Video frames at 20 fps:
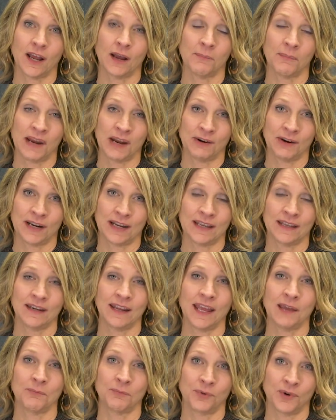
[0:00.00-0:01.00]
American
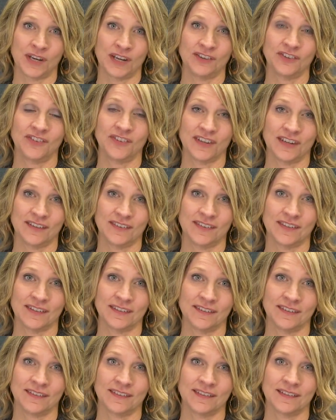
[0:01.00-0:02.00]
and British
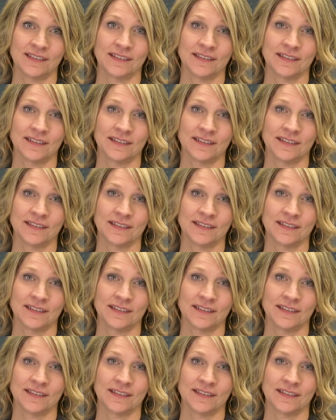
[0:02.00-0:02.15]
citizens.